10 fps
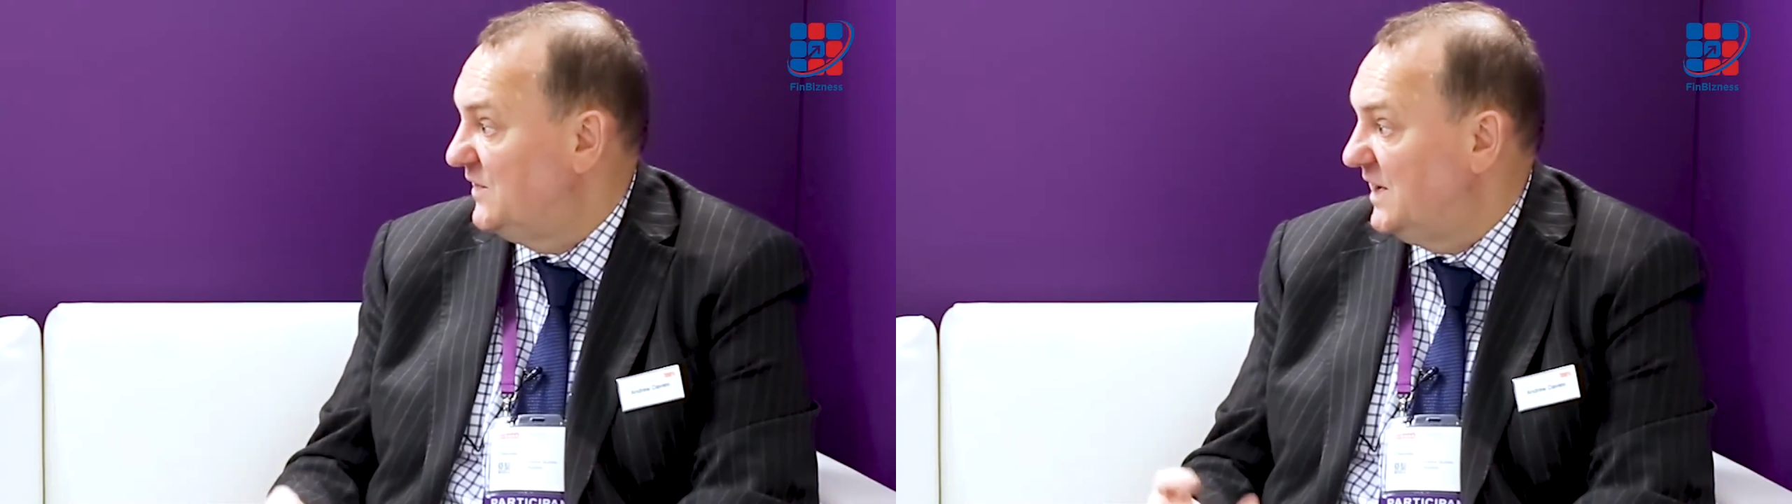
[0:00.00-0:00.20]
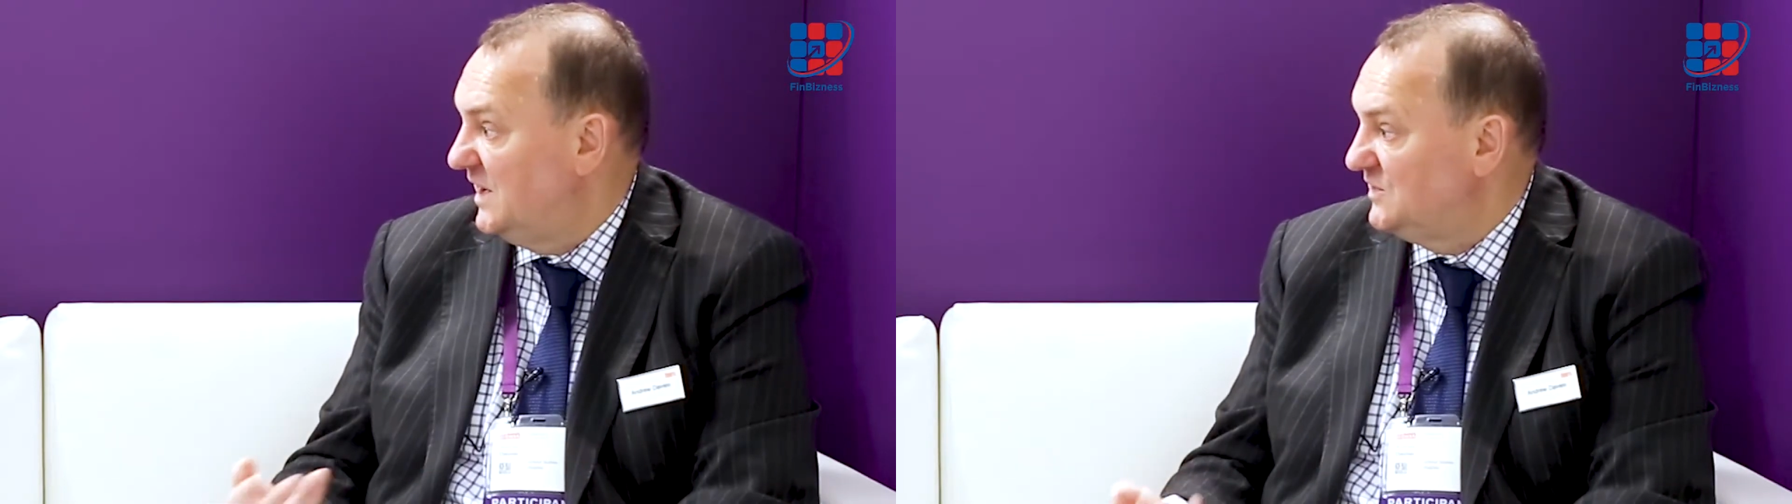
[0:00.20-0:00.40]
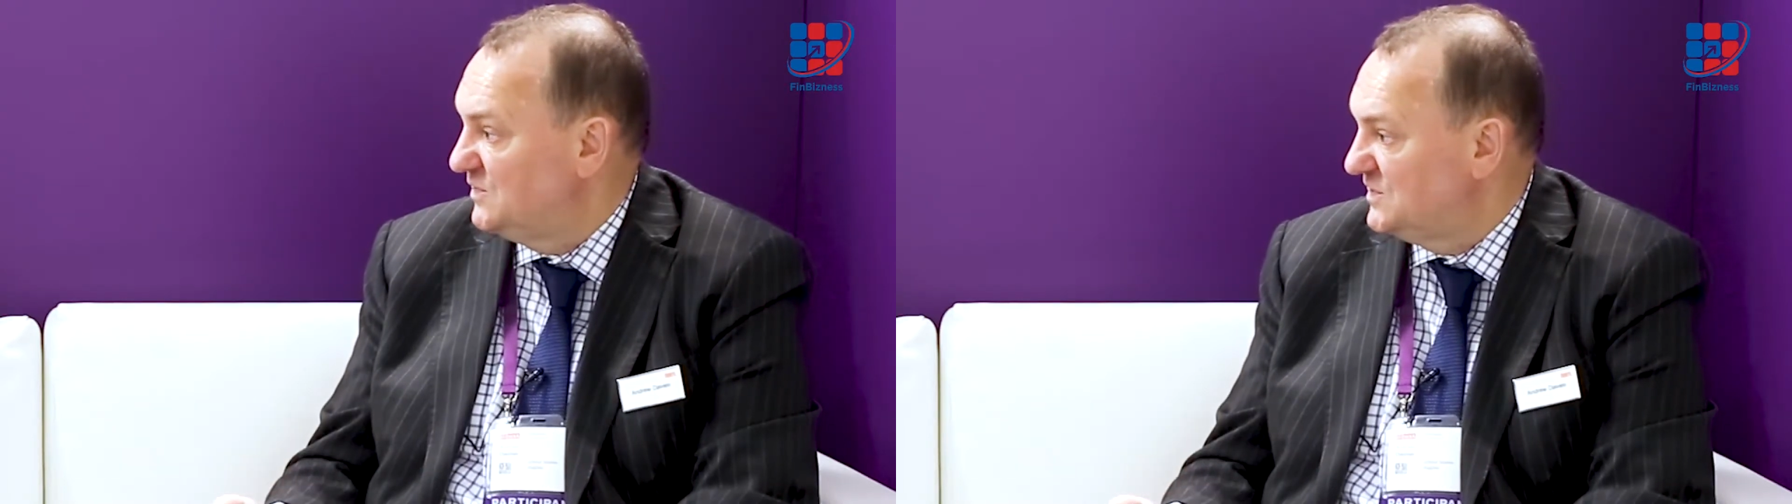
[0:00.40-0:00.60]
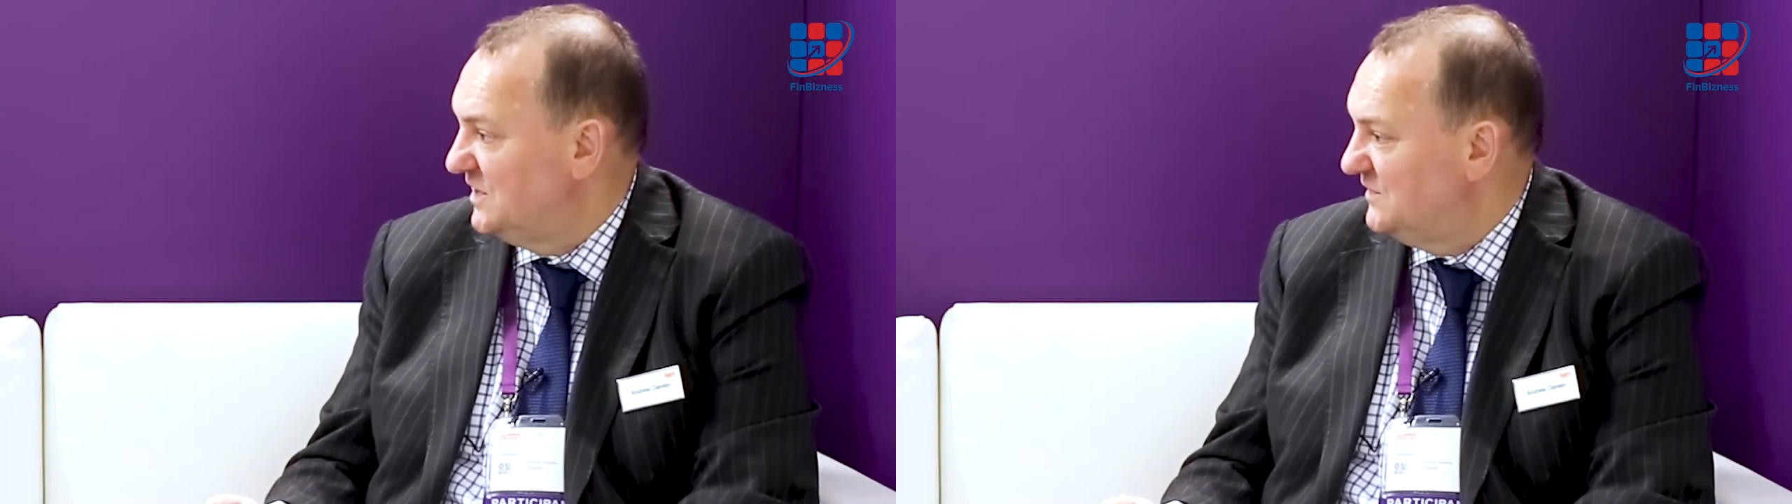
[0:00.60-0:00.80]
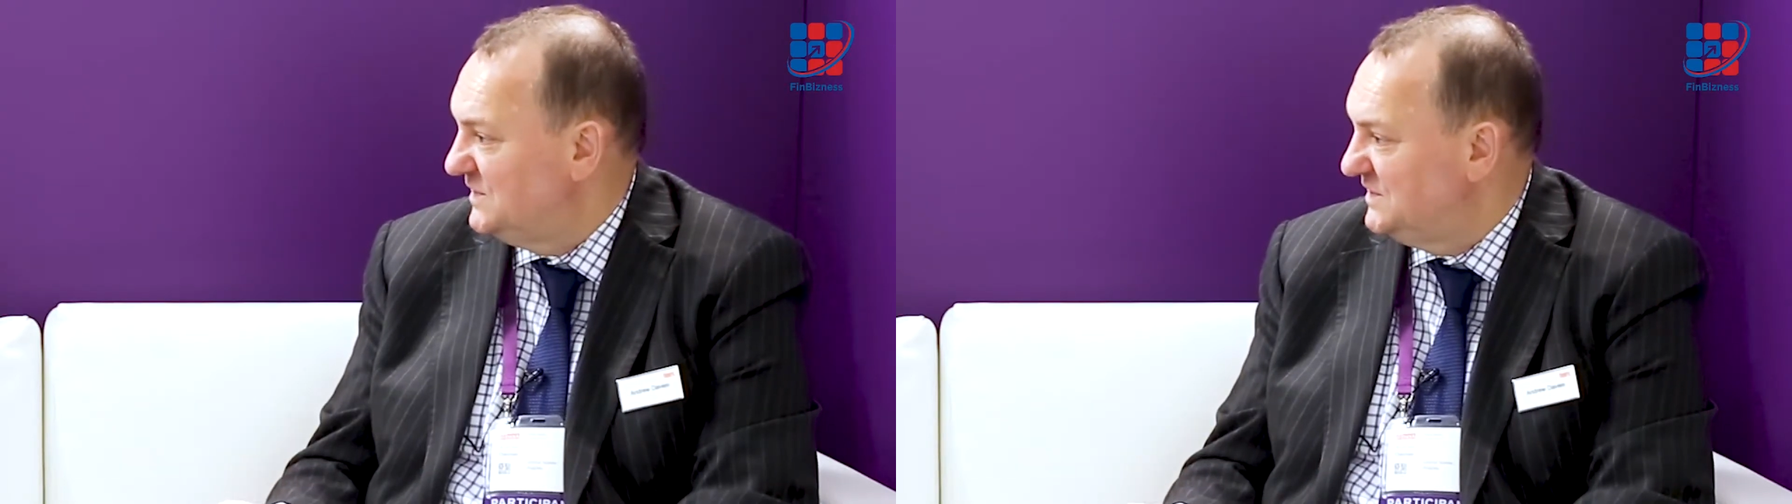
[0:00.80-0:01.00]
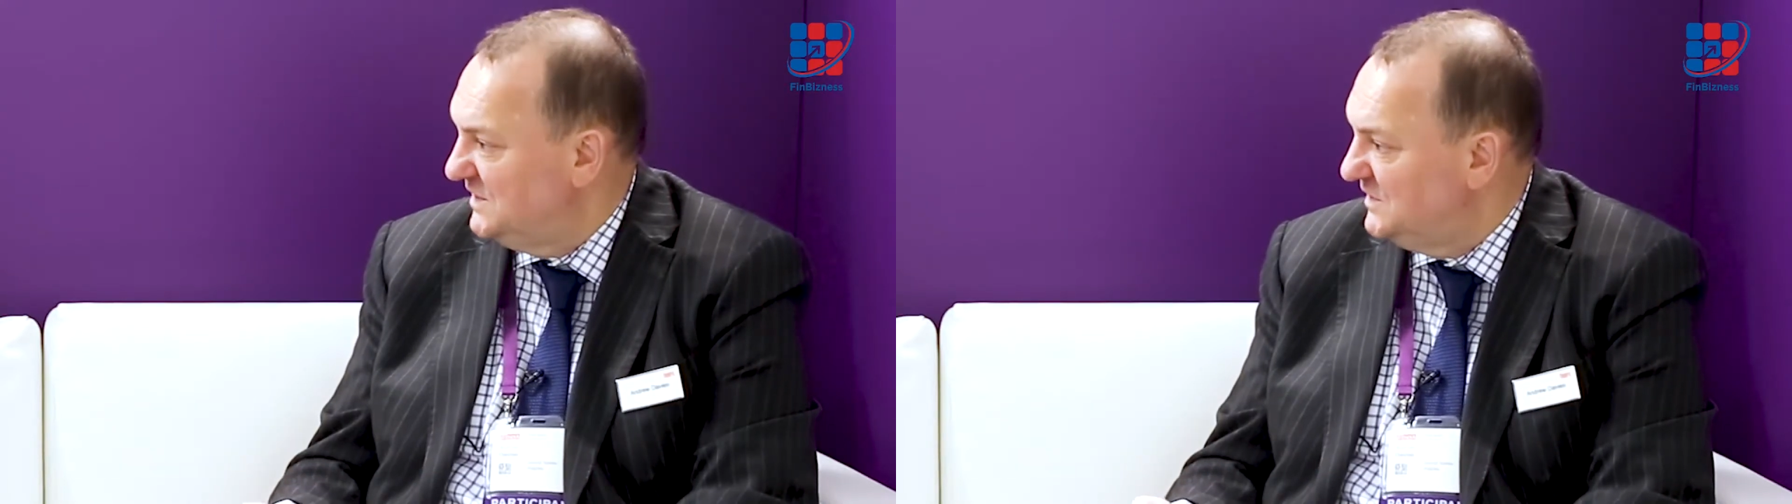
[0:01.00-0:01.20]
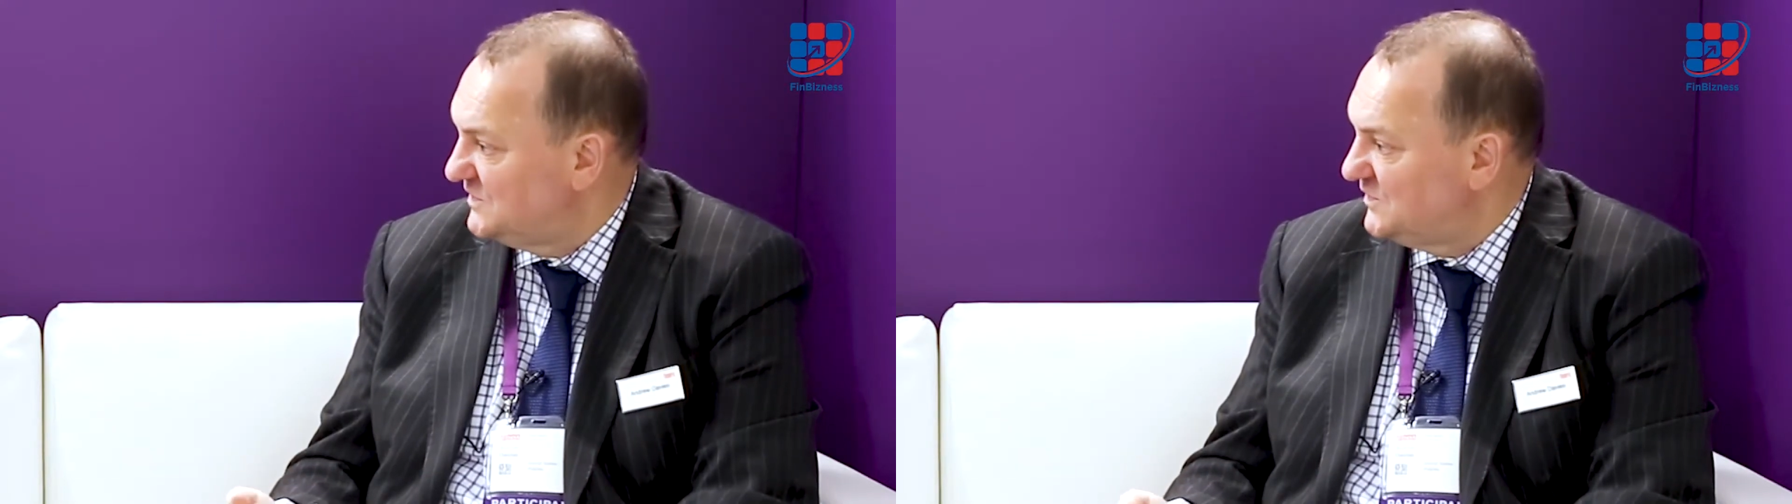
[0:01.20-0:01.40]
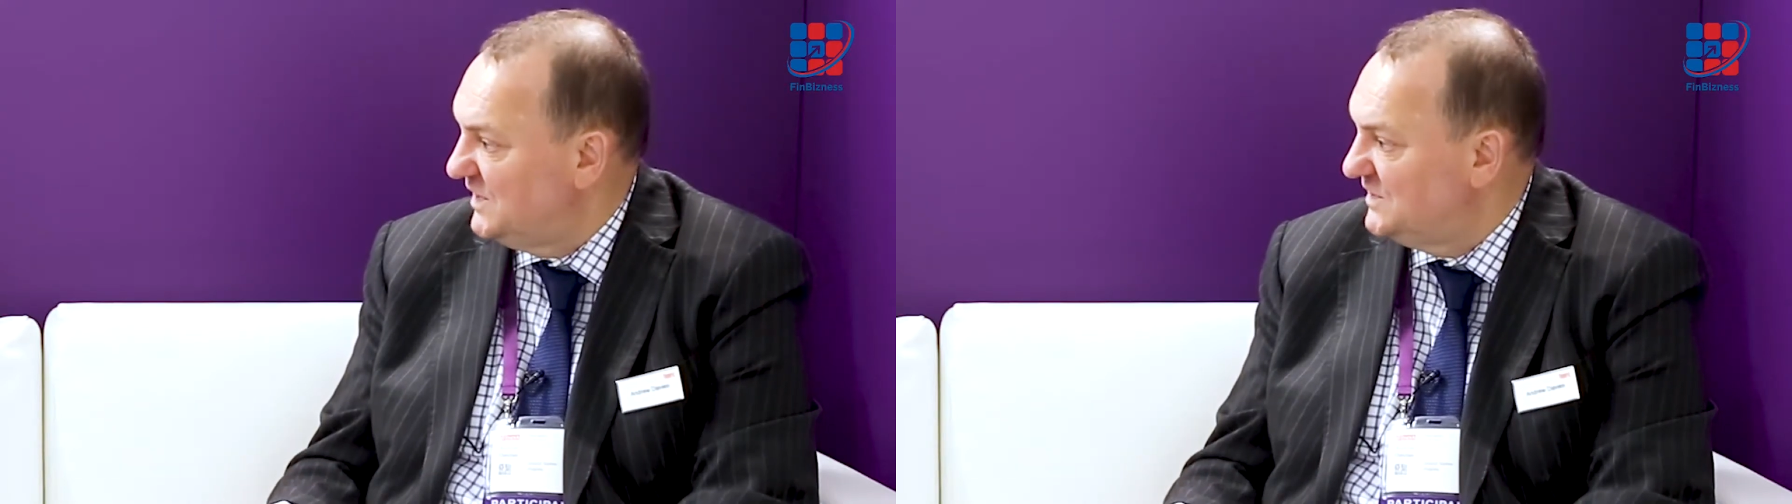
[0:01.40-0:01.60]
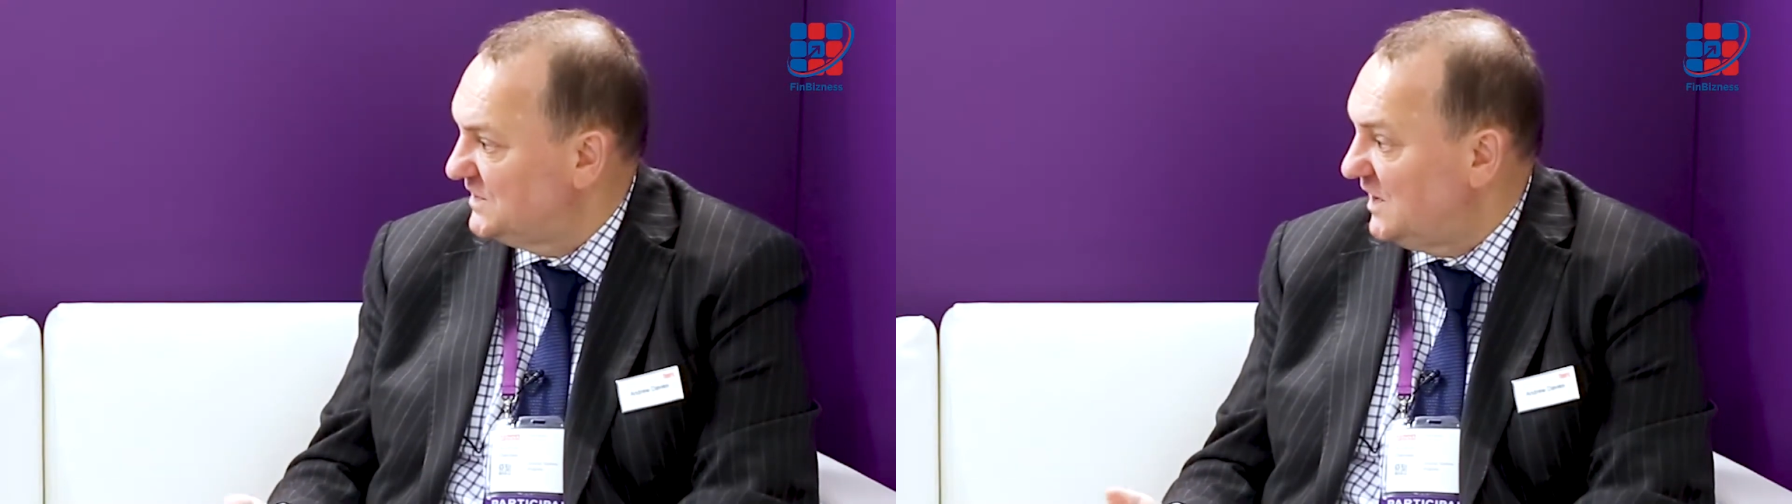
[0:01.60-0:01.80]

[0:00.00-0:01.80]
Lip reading: the financial services industry as a